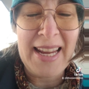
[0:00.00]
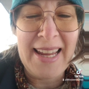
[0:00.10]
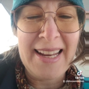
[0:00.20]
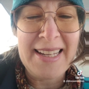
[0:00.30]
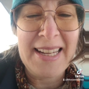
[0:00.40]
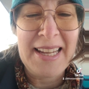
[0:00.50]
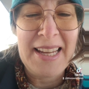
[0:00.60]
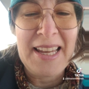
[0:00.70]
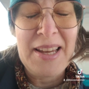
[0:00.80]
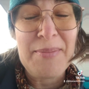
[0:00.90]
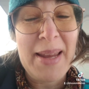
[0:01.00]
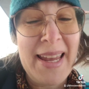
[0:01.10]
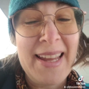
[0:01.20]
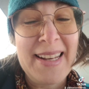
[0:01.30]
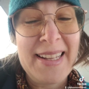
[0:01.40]
and
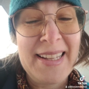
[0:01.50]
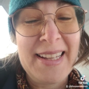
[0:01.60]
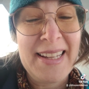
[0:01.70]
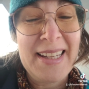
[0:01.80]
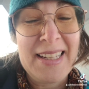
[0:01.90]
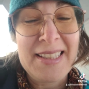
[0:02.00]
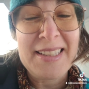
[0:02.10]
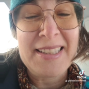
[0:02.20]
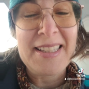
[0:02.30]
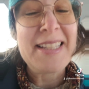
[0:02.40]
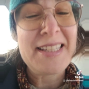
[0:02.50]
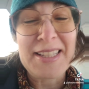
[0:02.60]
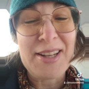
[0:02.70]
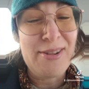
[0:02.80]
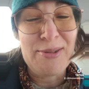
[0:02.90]
man, this
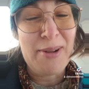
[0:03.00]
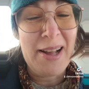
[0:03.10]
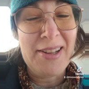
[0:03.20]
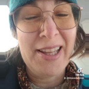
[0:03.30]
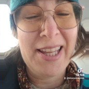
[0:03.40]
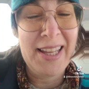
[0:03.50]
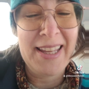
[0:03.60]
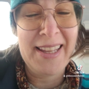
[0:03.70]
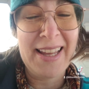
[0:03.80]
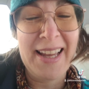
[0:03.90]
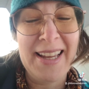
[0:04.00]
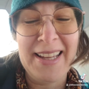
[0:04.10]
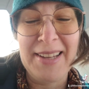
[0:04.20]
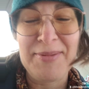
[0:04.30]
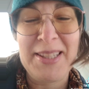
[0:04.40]
isn't going well.
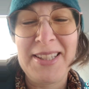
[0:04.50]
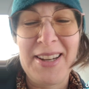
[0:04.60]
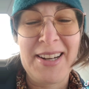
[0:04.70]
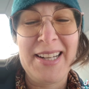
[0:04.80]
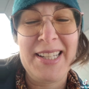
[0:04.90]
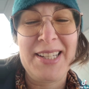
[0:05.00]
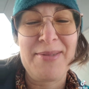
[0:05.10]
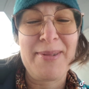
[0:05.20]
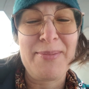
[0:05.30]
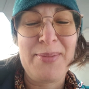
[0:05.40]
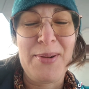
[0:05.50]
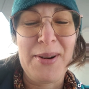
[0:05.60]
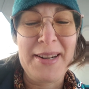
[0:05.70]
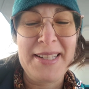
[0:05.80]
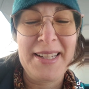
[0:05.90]
I'm sorry to
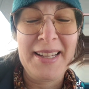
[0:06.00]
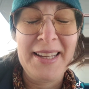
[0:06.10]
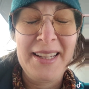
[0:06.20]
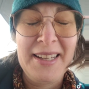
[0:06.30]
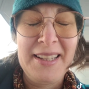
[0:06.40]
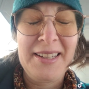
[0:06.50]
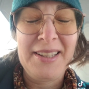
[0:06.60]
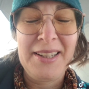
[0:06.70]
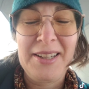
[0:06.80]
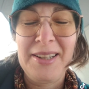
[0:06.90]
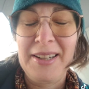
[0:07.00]
report. Oh,